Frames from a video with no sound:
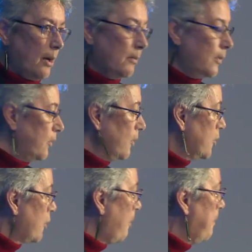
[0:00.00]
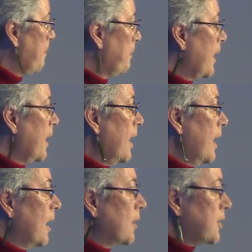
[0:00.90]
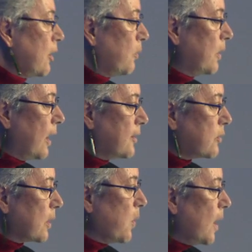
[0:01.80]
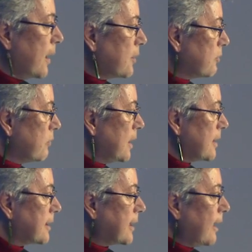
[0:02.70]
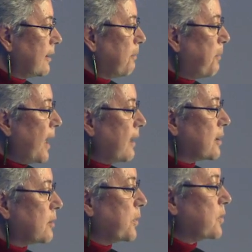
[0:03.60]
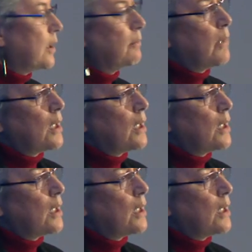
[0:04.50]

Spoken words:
up and do the job. So it's required to reinstate the balance between